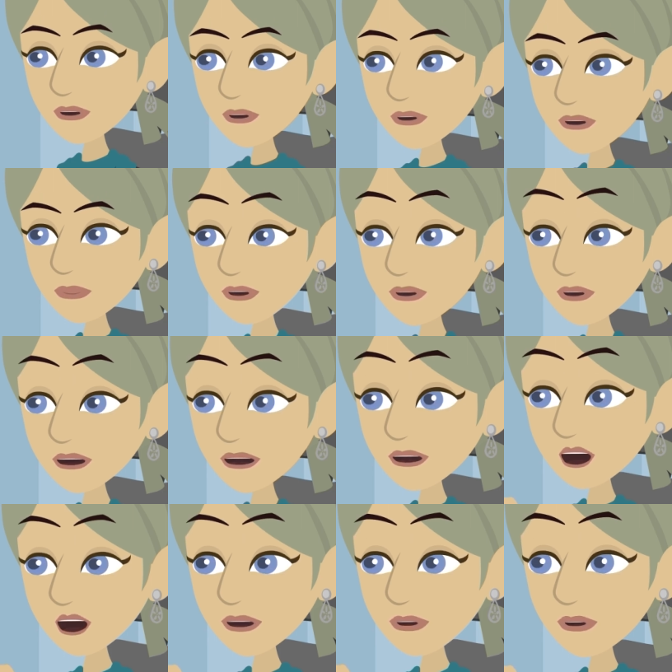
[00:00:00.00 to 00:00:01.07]
person, and a
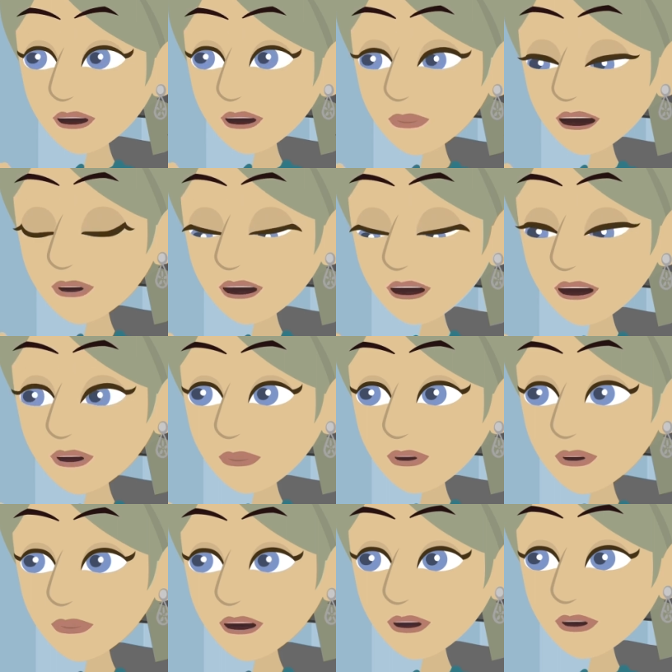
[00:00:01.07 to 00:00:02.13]
lot of people would.
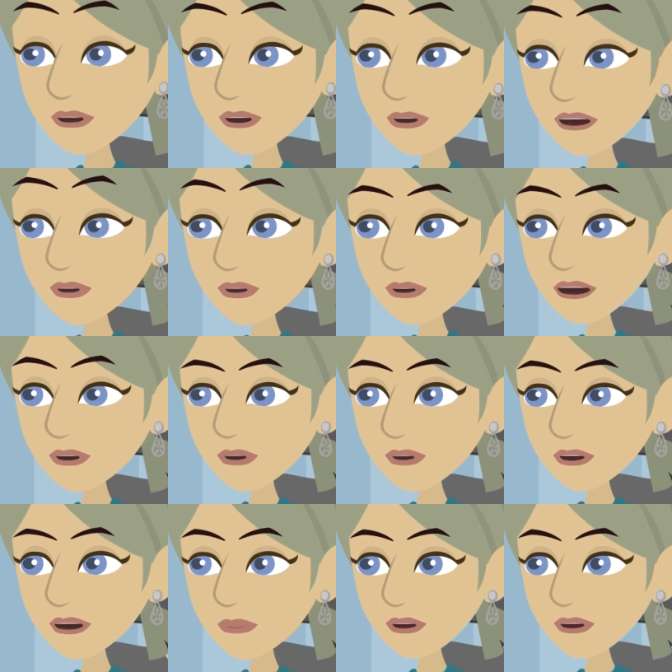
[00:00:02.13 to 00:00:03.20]
And we've had
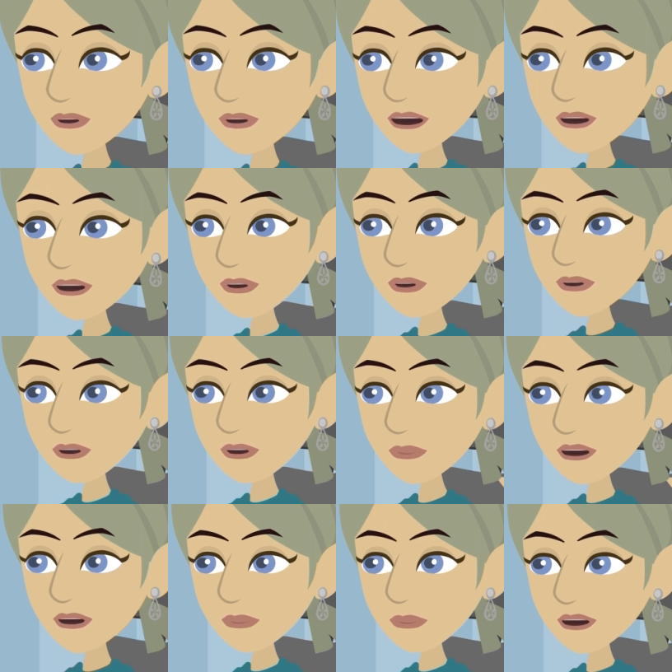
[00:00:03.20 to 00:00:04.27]
conversations about you
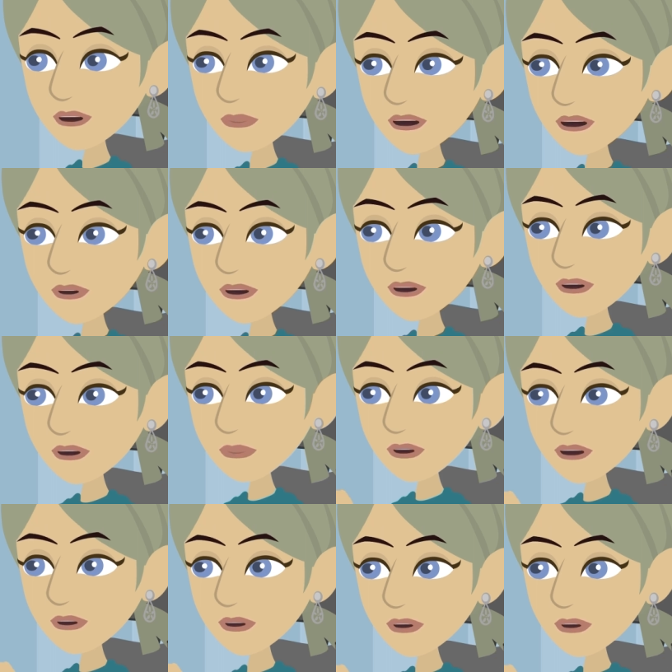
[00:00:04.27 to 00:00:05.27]
can't find something that you think